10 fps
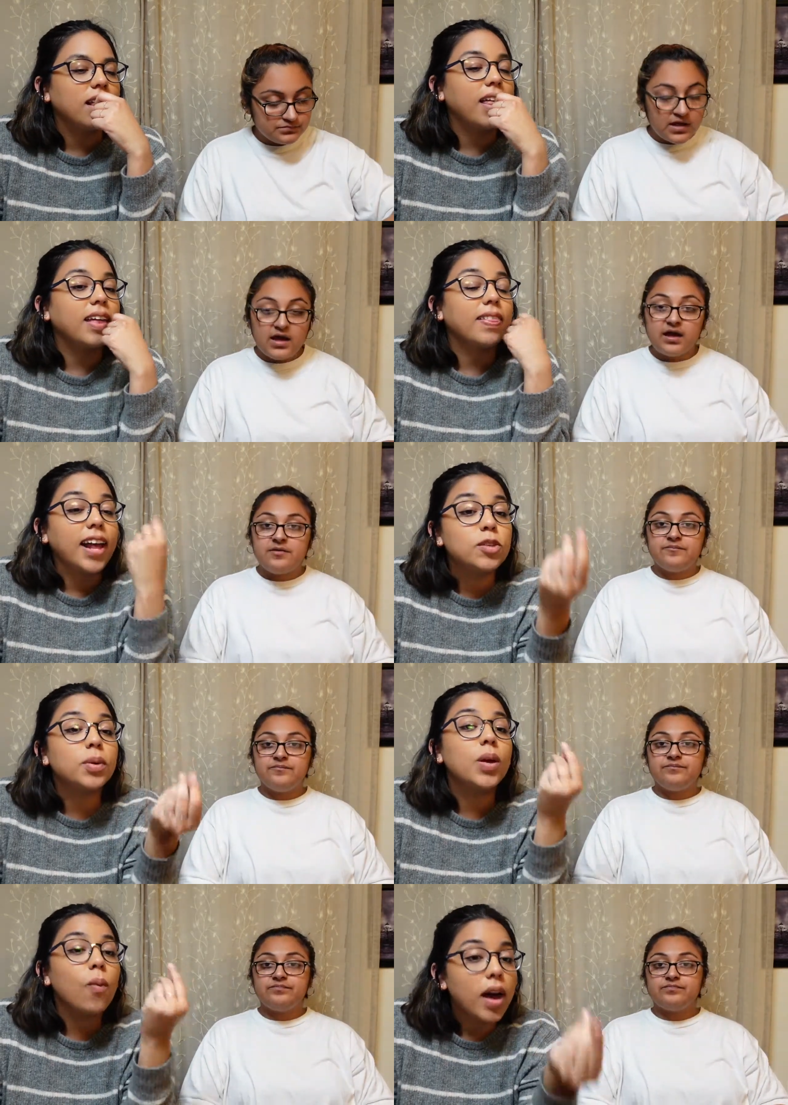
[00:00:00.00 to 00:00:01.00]
Speaker 1: Yeah. Like that's
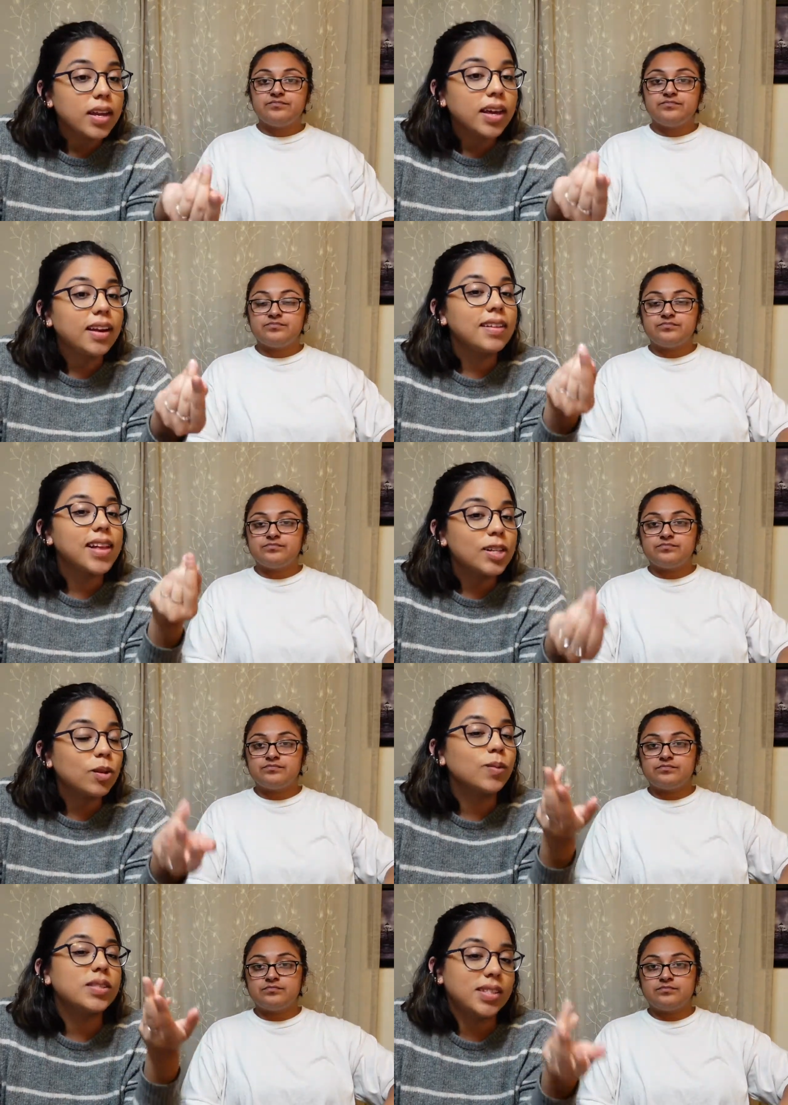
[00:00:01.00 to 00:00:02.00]
what he wanted and that's
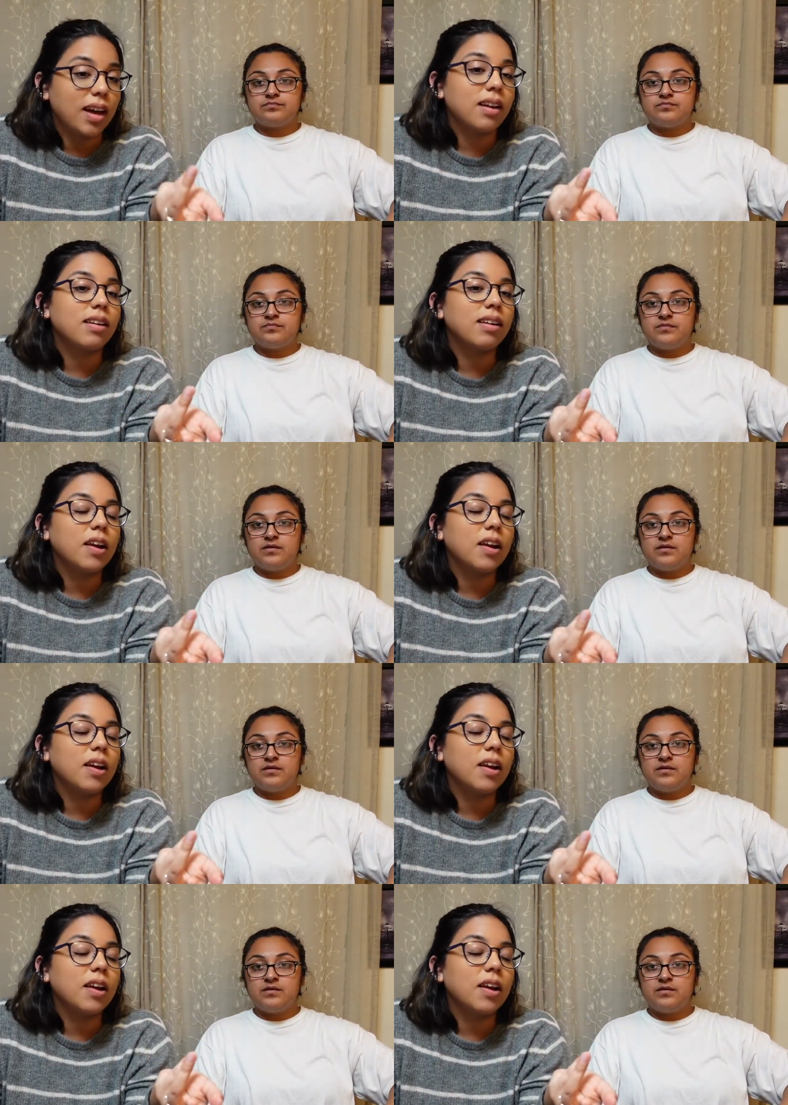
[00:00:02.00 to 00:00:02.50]
what was done.